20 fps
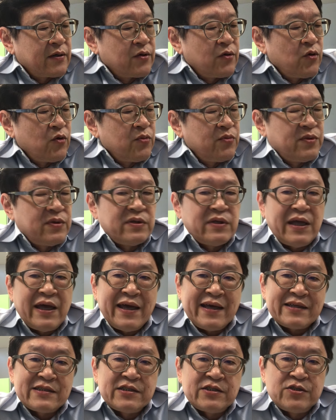Global
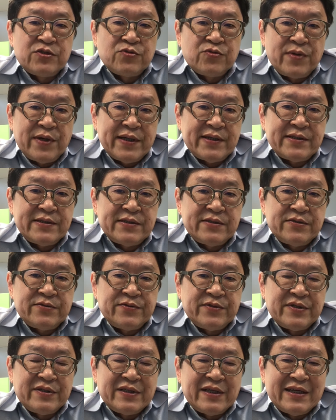ex-US
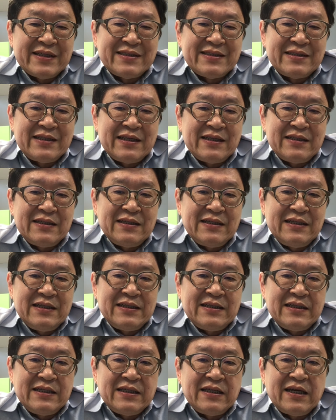Real Estate
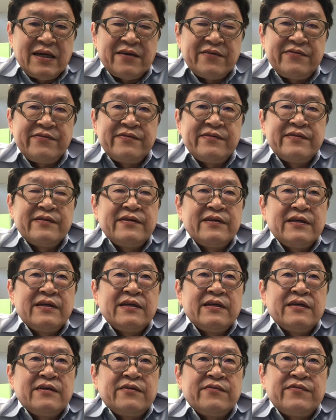ETF,
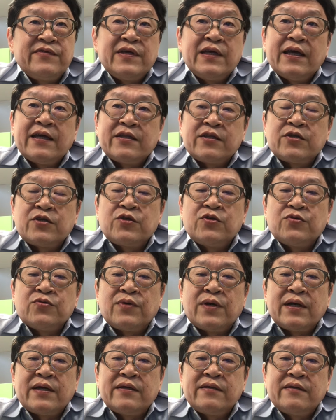
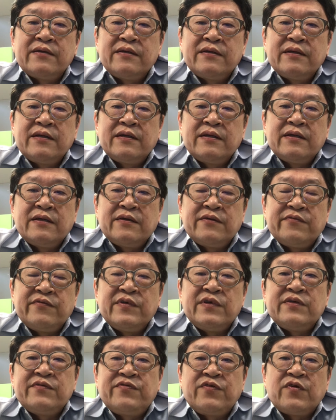VNQI.
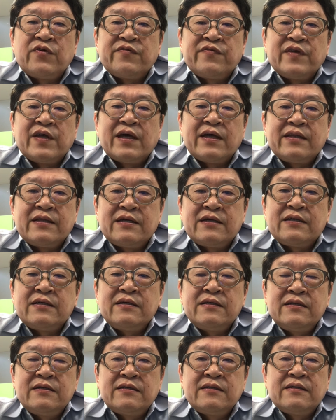V for
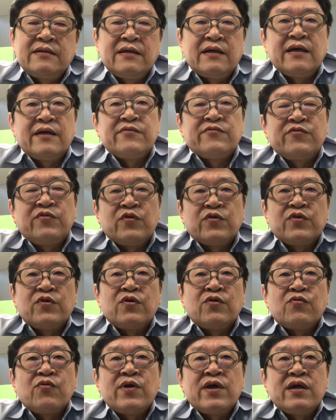Vienna, N for
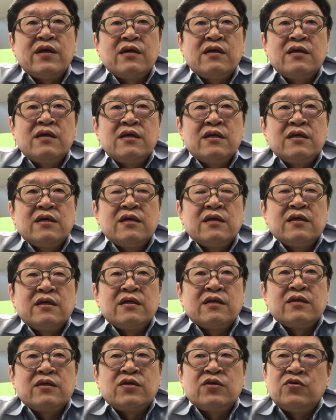Norway,
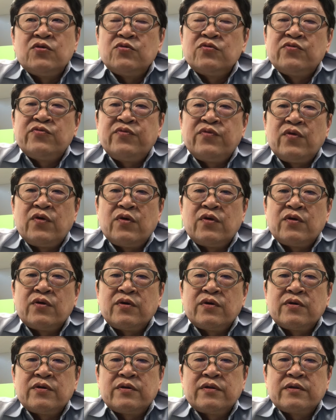Q
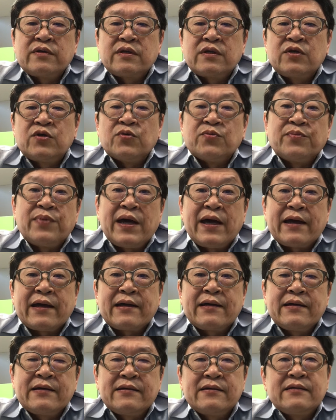for
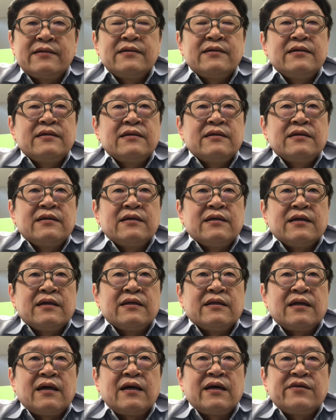Quebec,
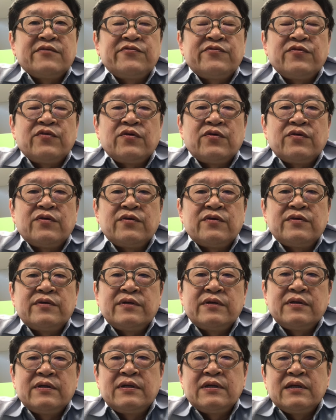and I for
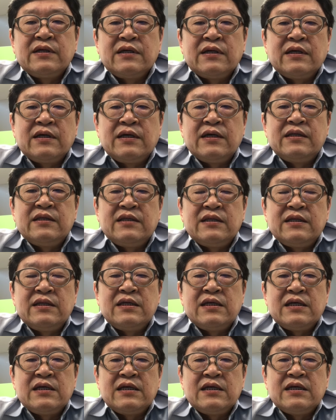
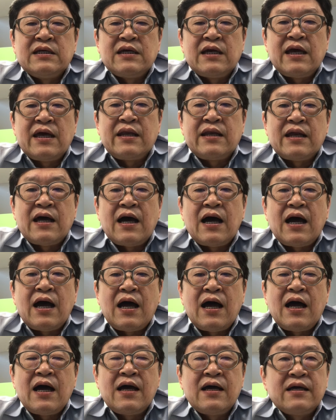
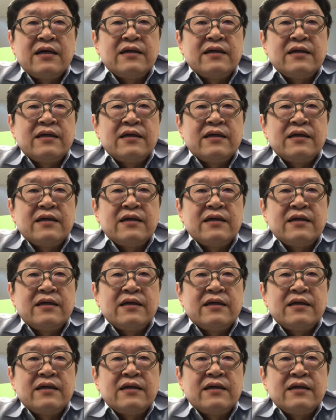Indiana,